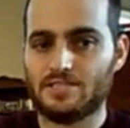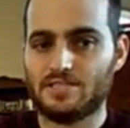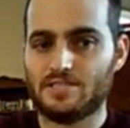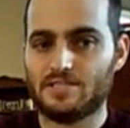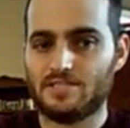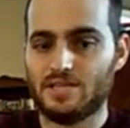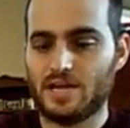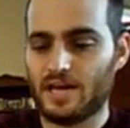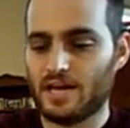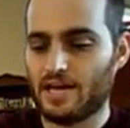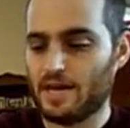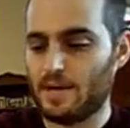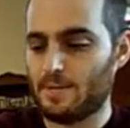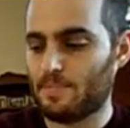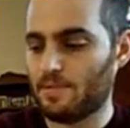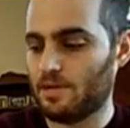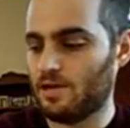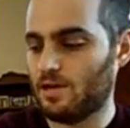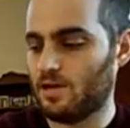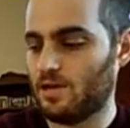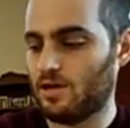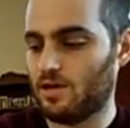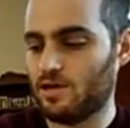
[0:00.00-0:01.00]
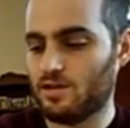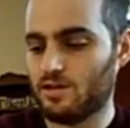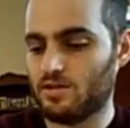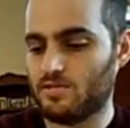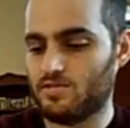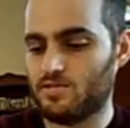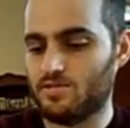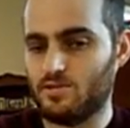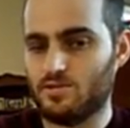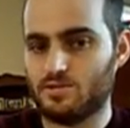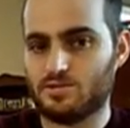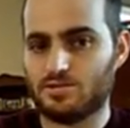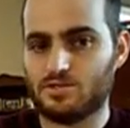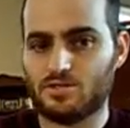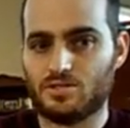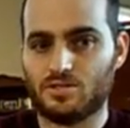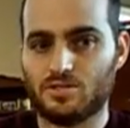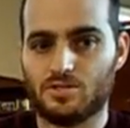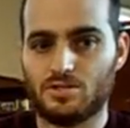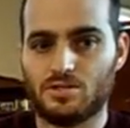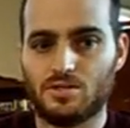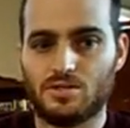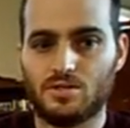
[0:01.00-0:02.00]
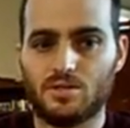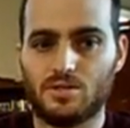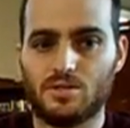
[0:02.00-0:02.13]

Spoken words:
has to take up a lot of the force.